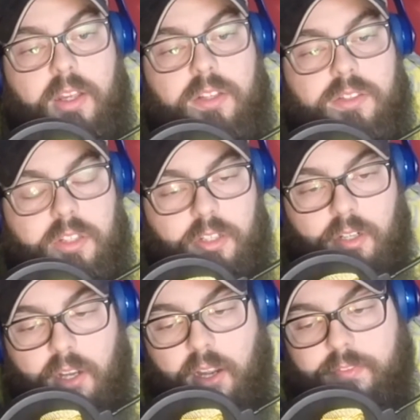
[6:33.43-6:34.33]
so you
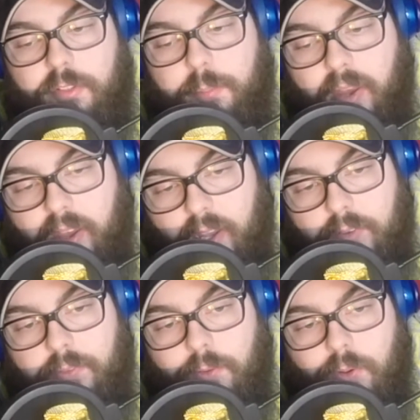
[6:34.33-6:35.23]
don't have to pay
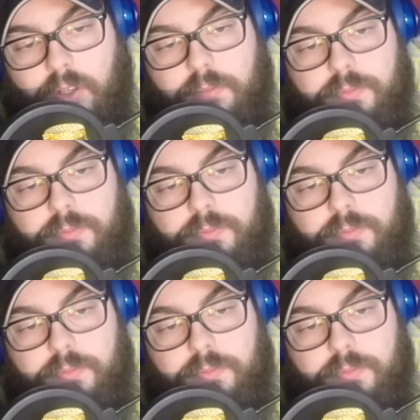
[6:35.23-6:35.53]
for